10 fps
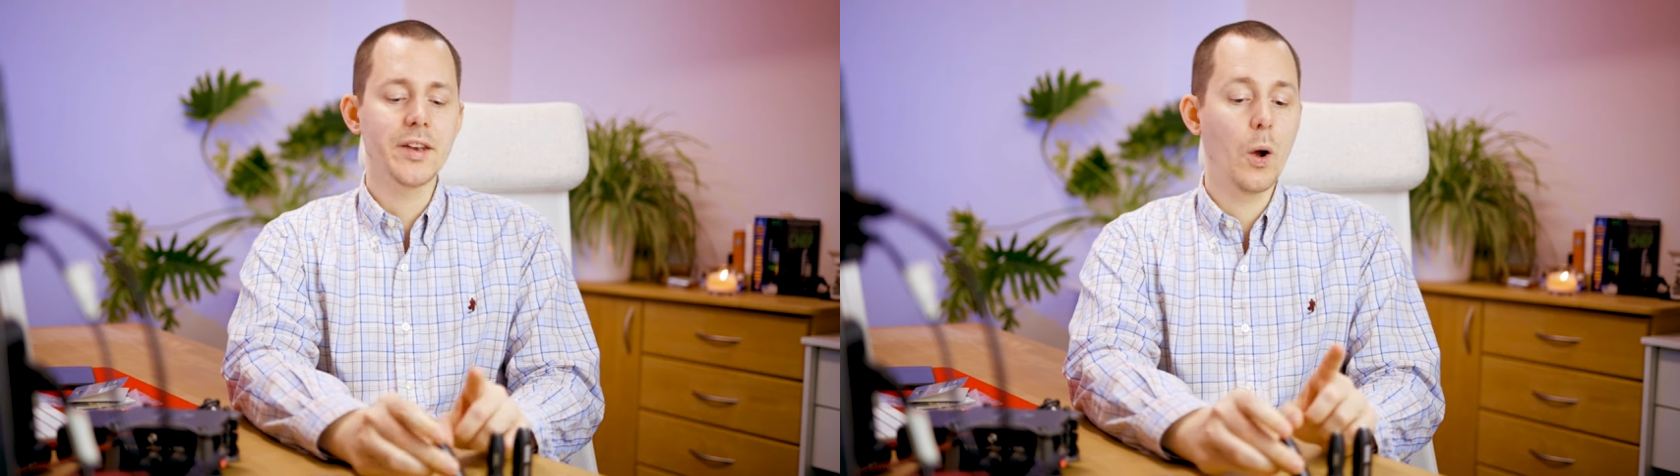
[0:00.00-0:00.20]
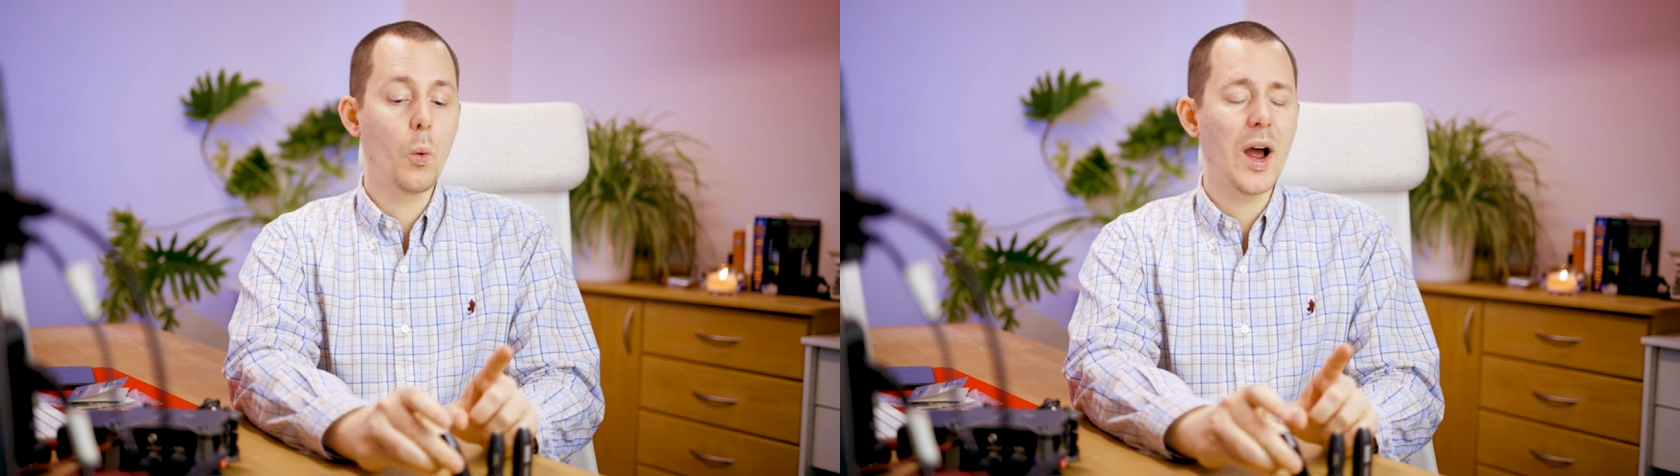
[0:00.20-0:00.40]

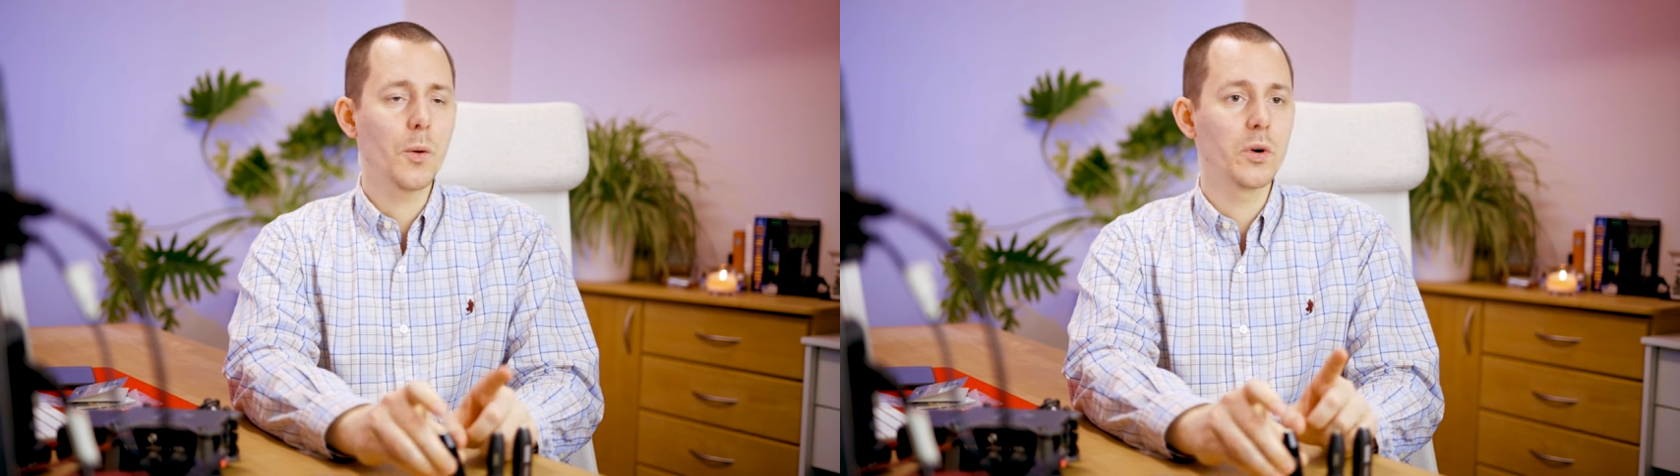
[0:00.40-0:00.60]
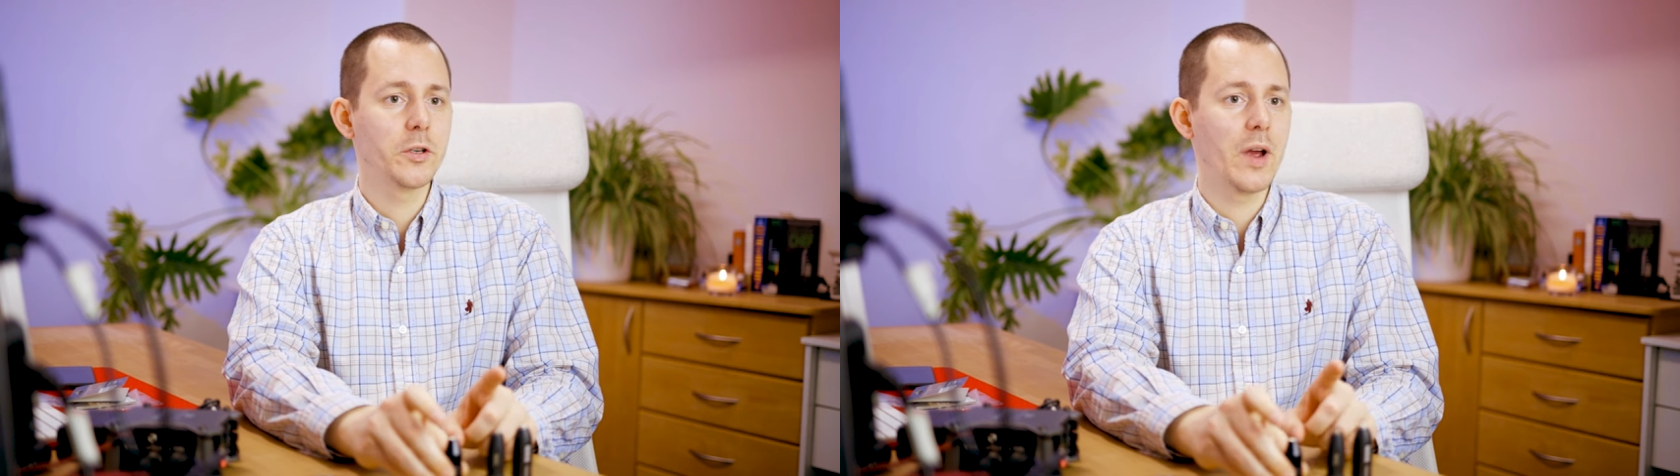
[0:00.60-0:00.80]
Now, why
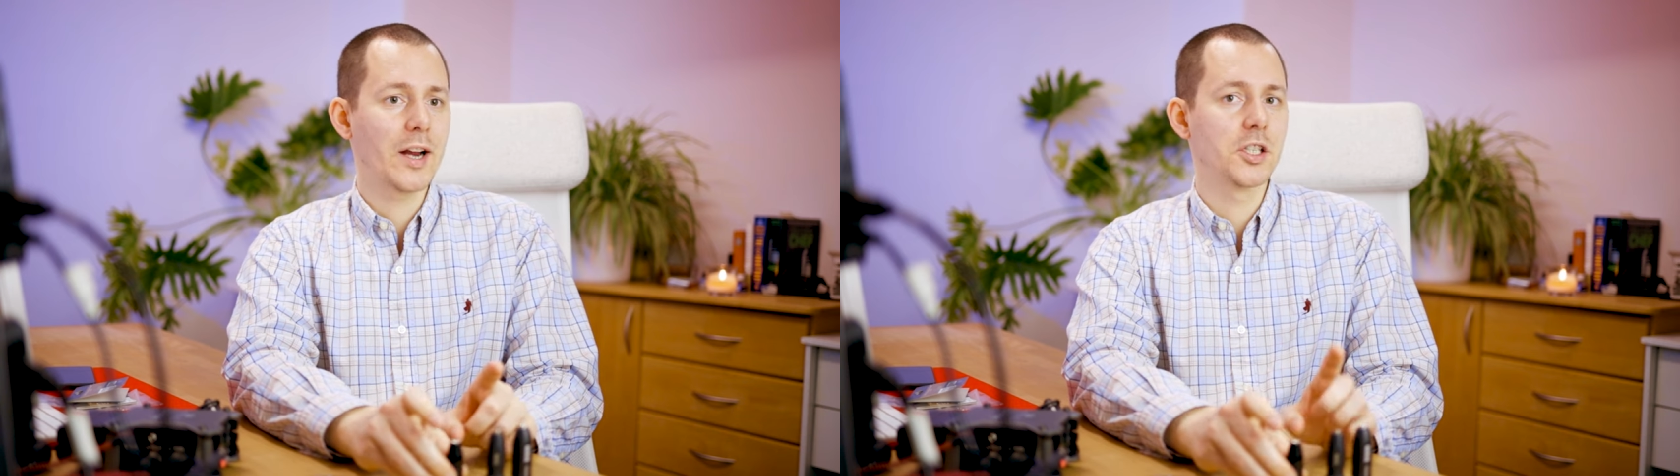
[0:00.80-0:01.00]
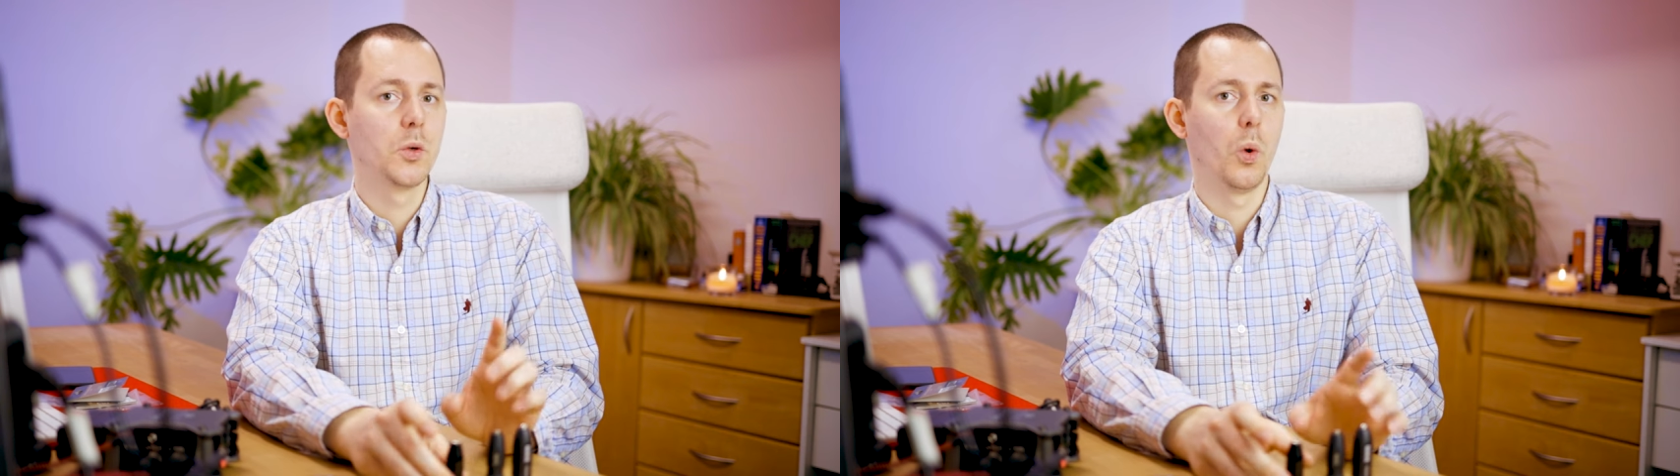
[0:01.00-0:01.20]
would you
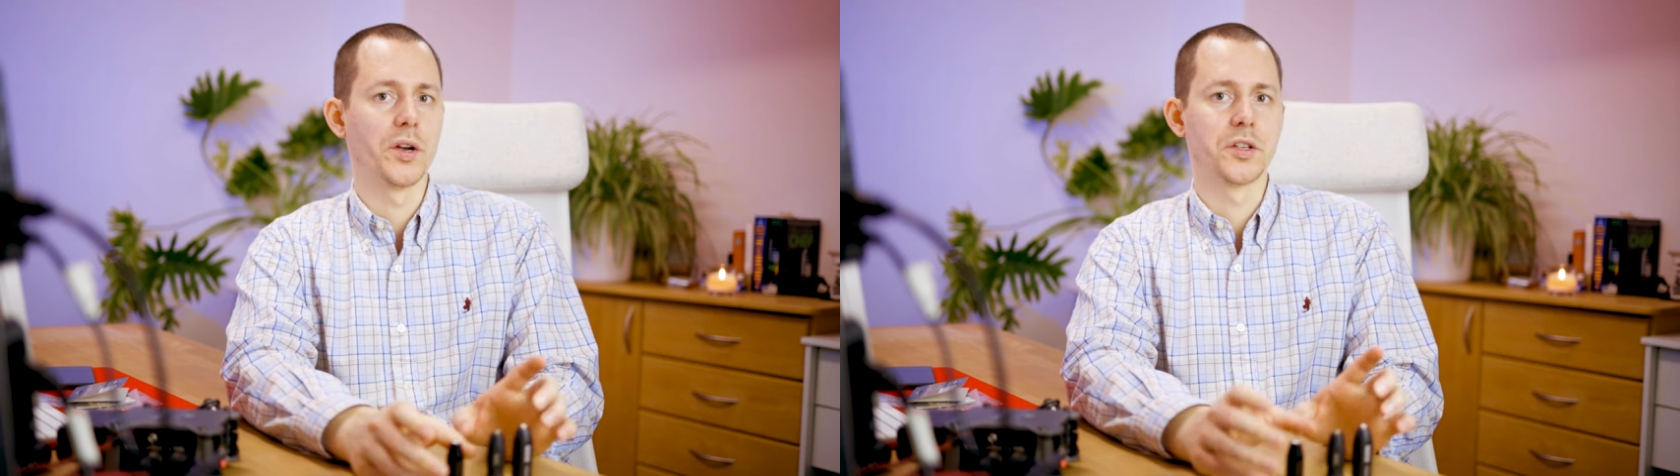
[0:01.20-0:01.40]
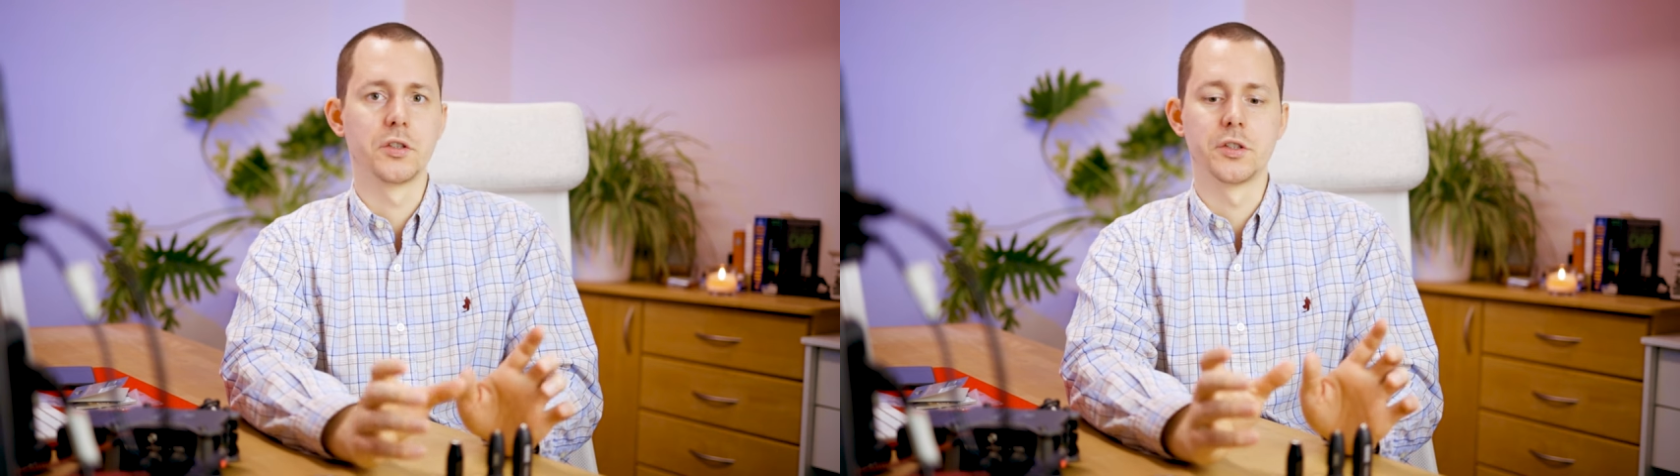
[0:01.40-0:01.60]
actually
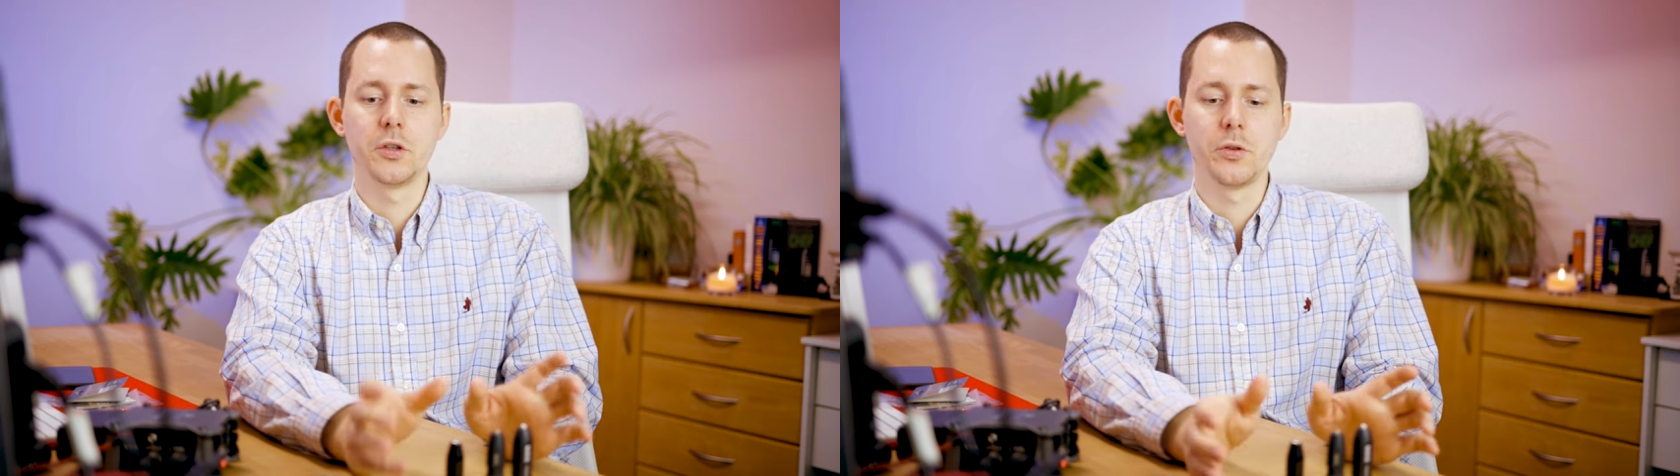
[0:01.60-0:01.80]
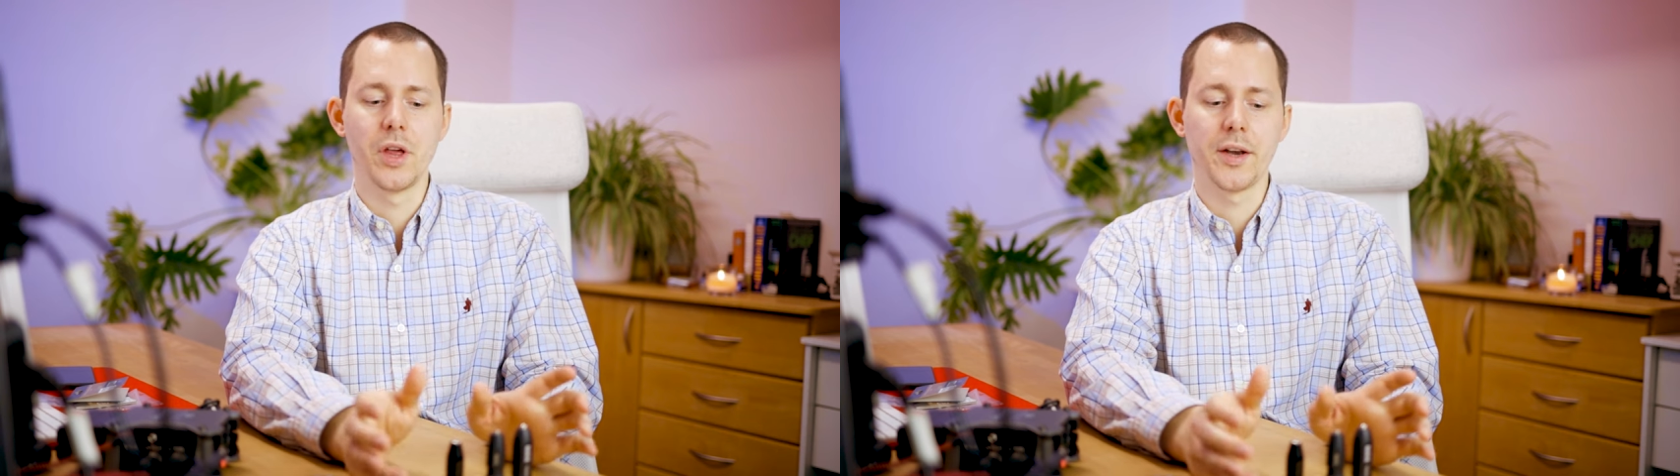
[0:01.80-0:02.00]
want to
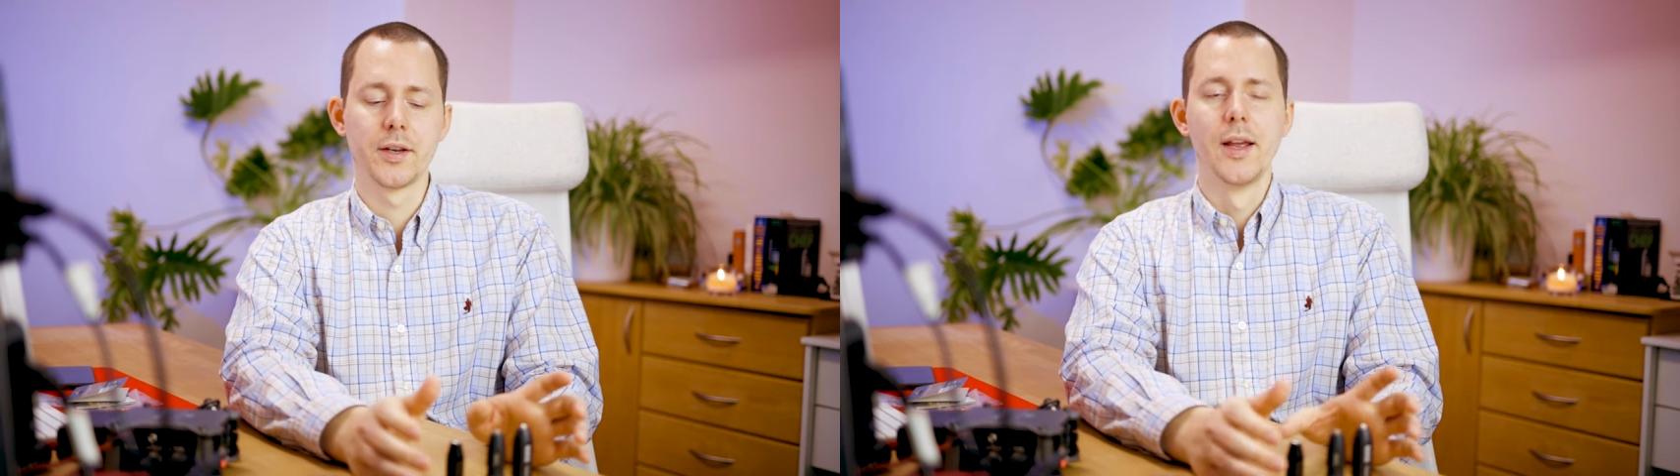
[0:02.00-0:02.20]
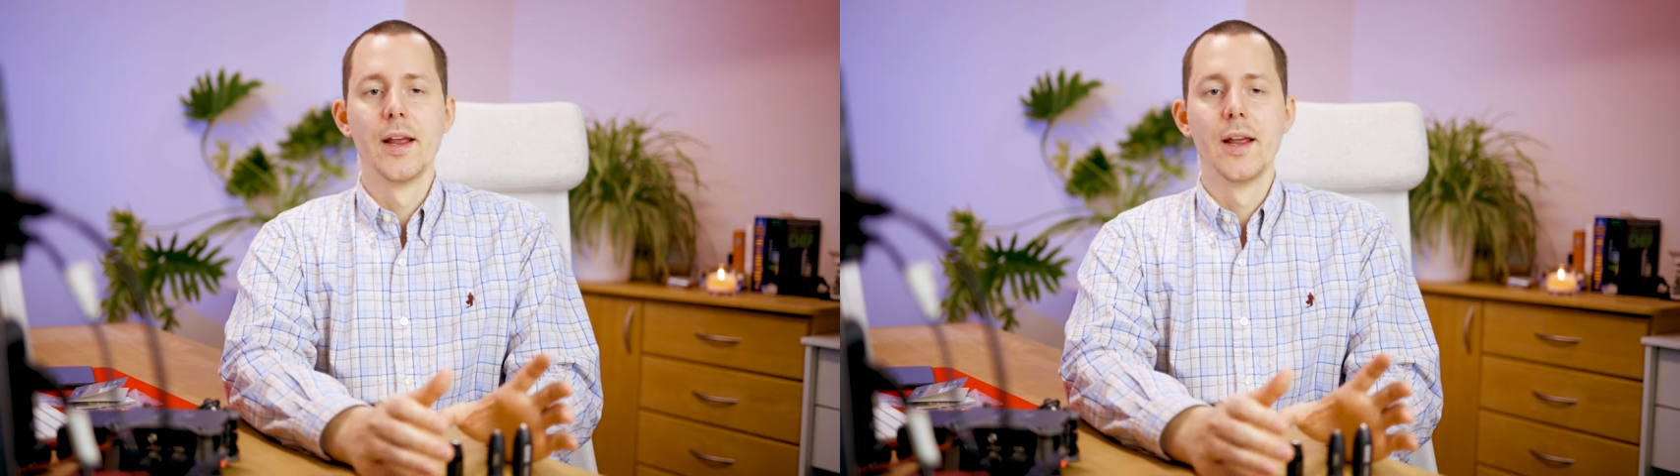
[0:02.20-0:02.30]
do that?